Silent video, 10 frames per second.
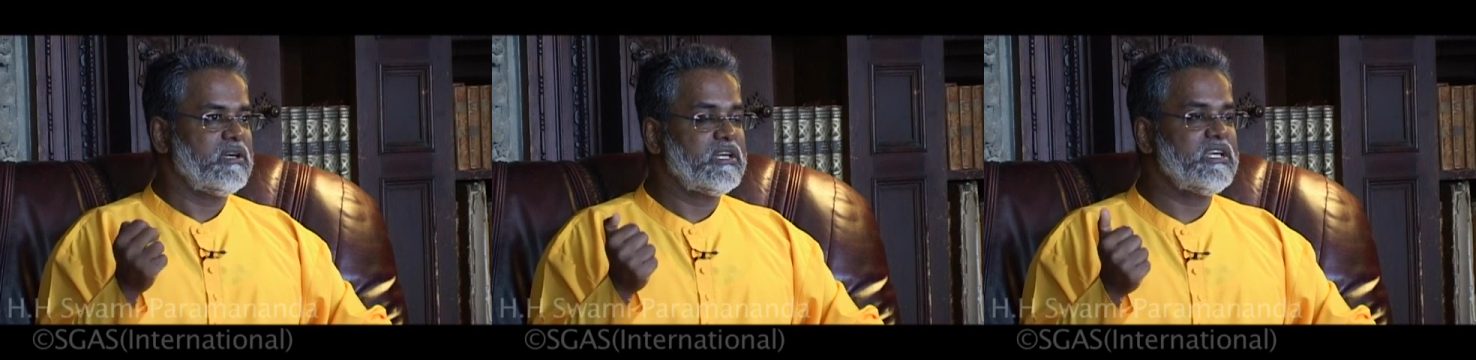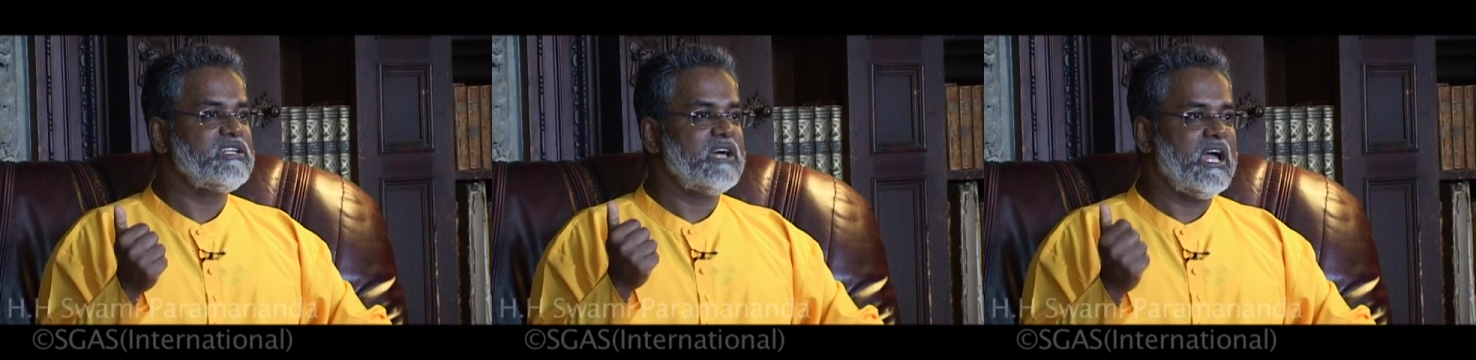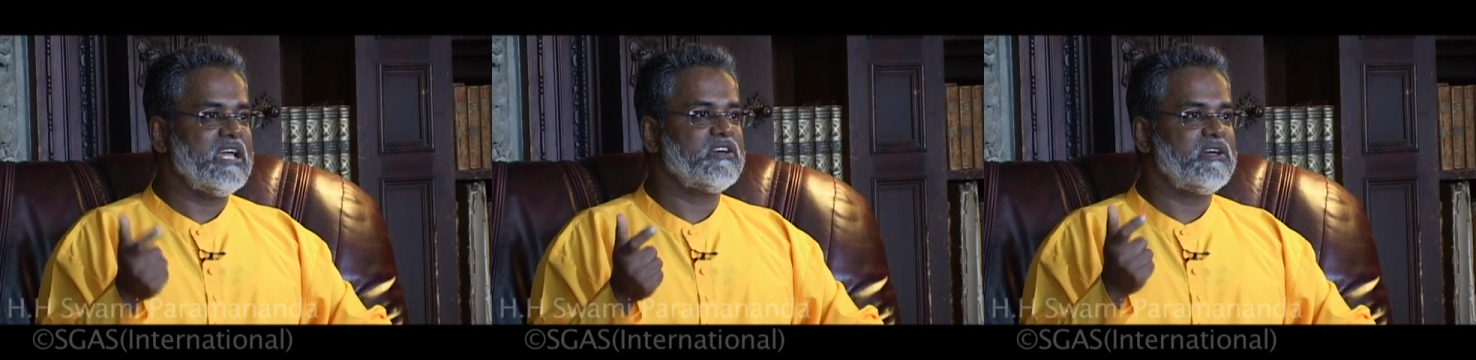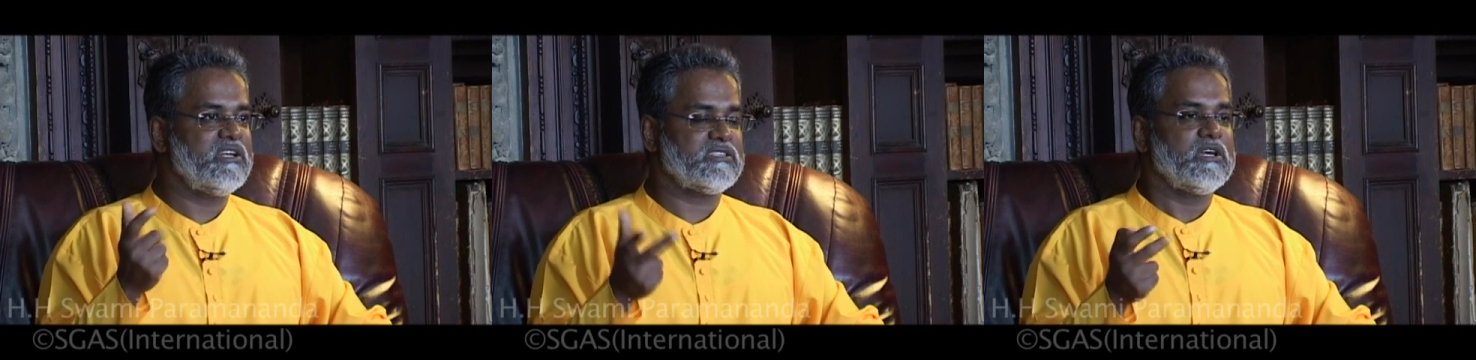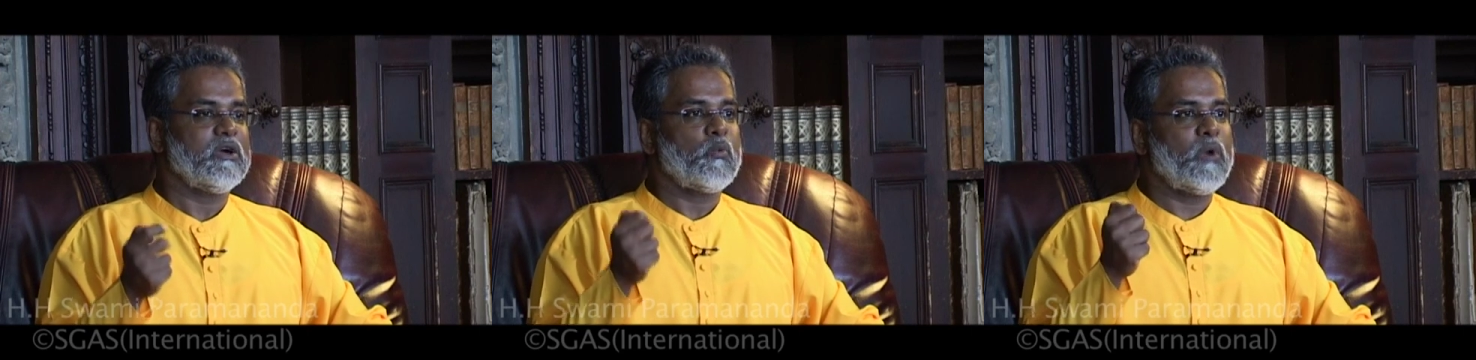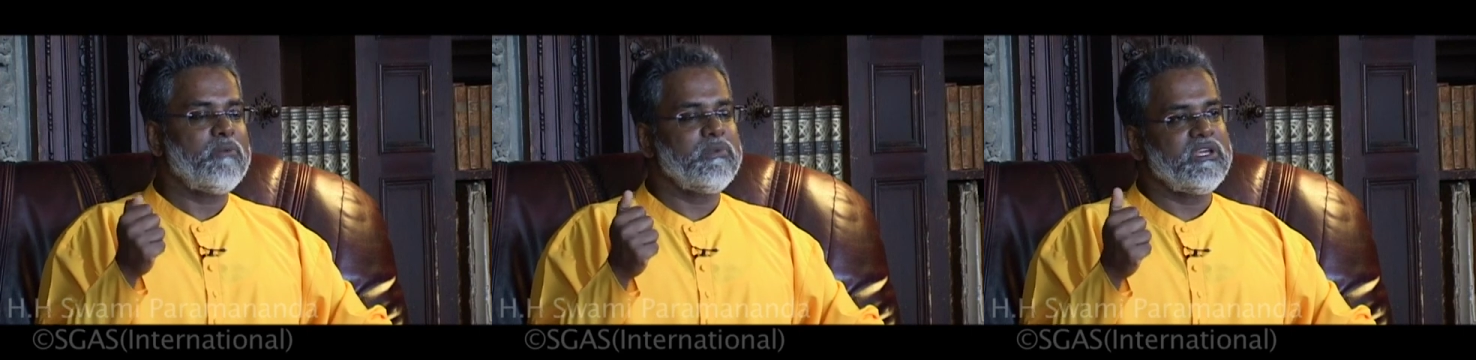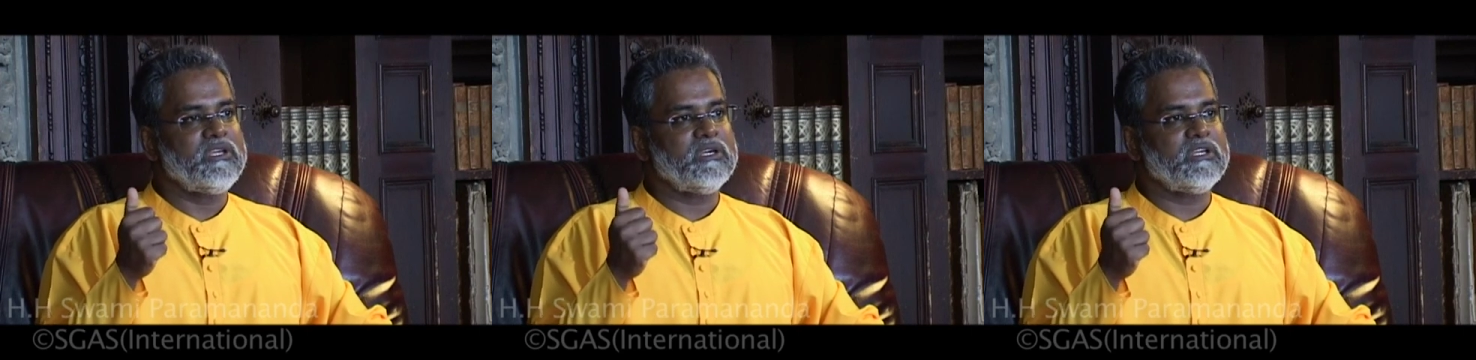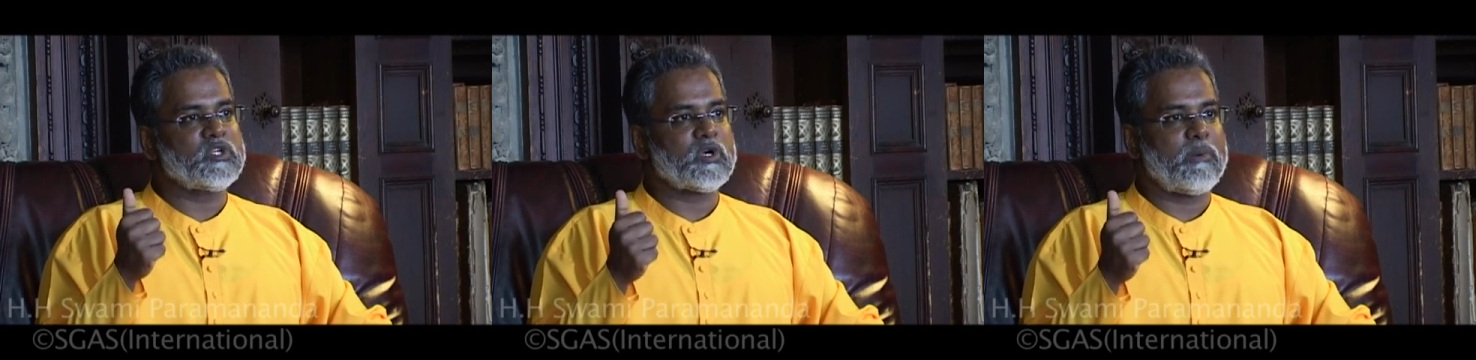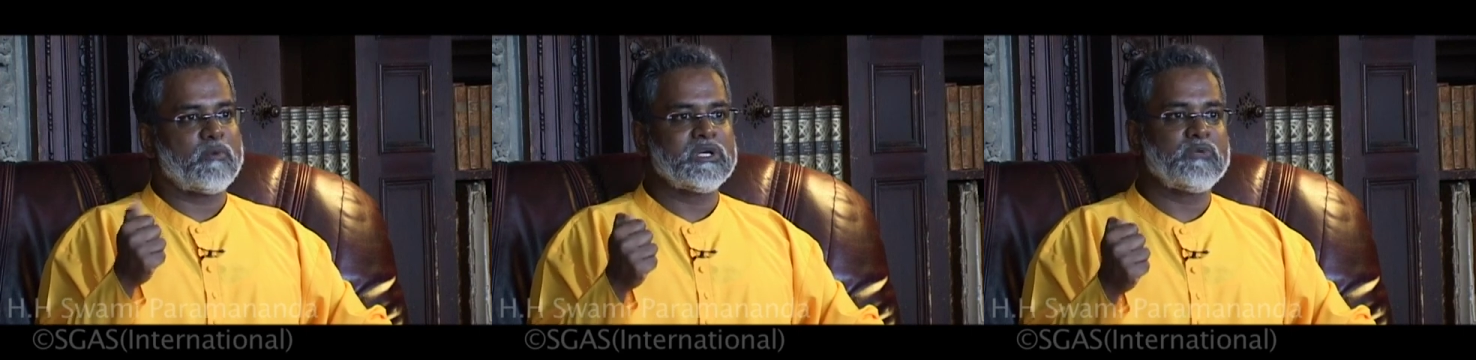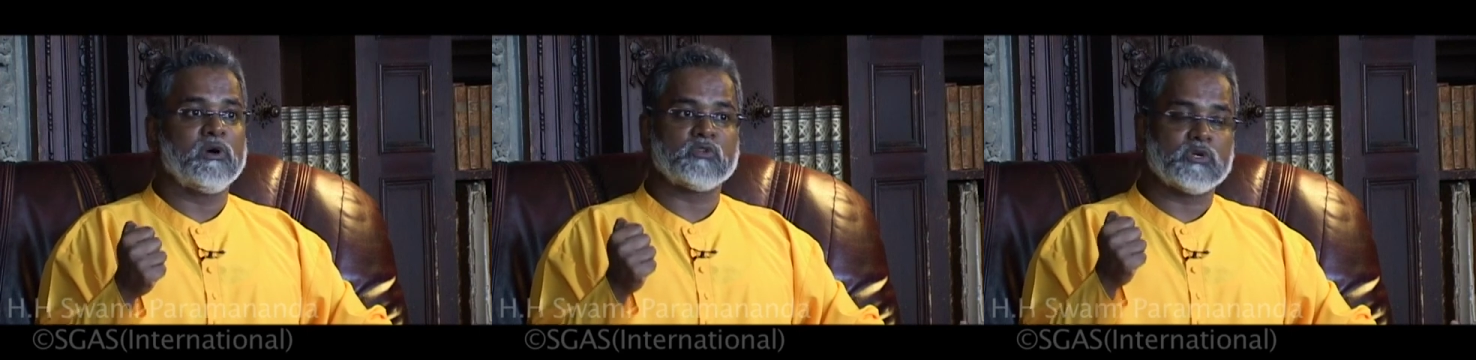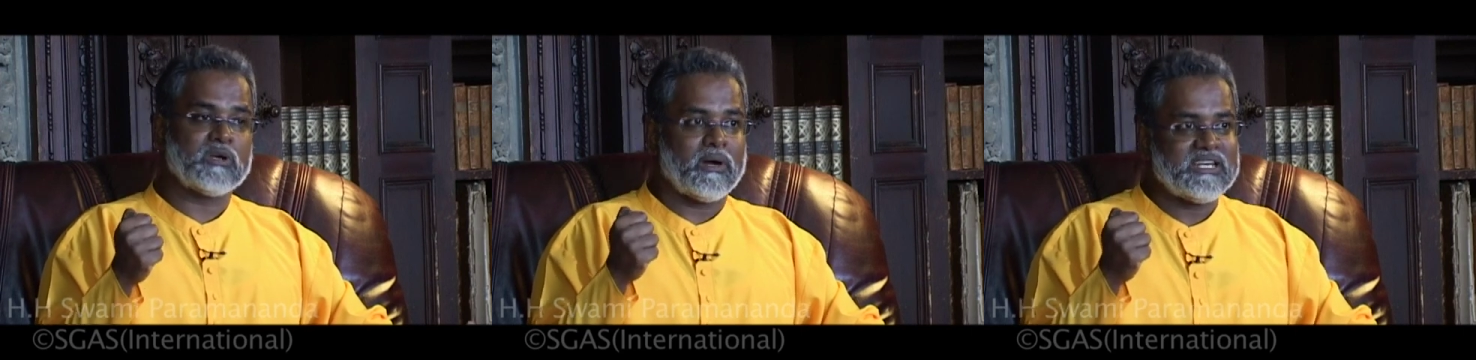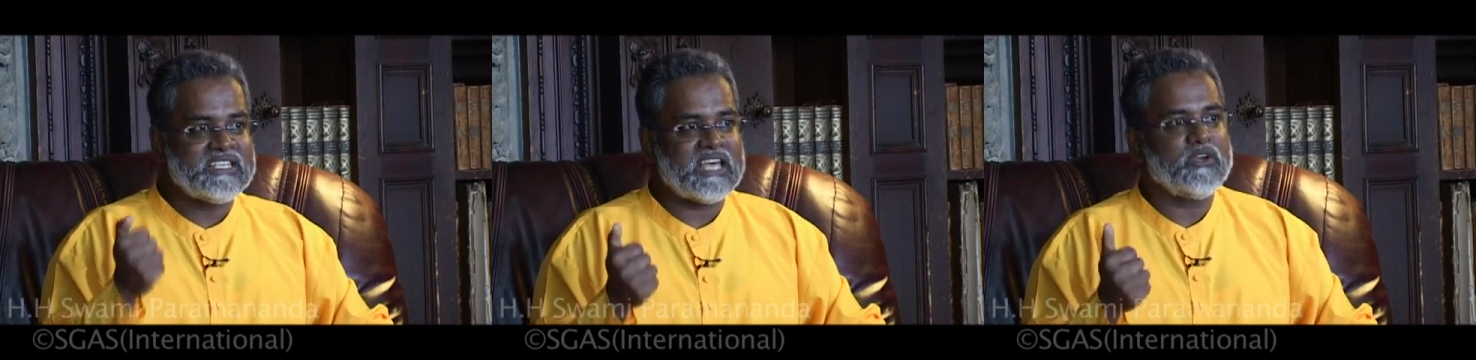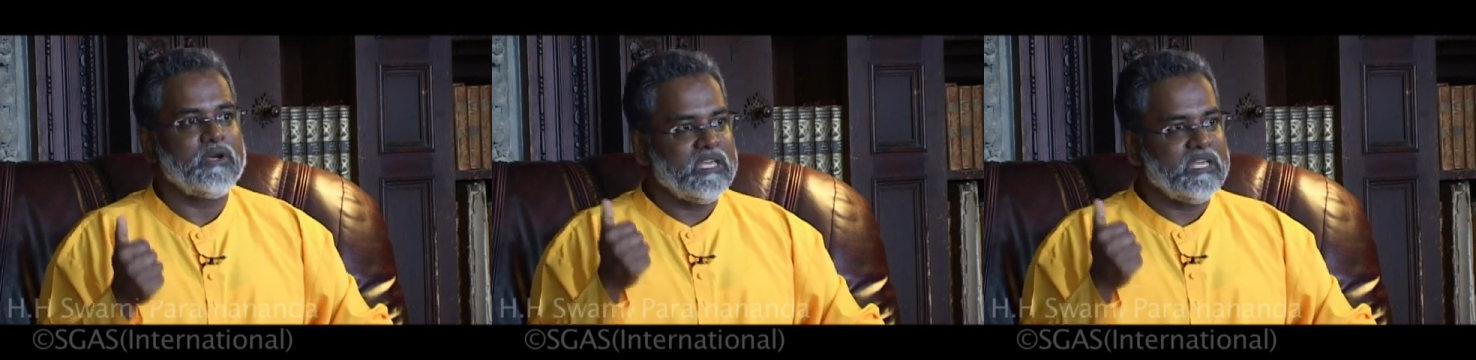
Greed, anger, lust. When we talk about greed, we are talking about desire,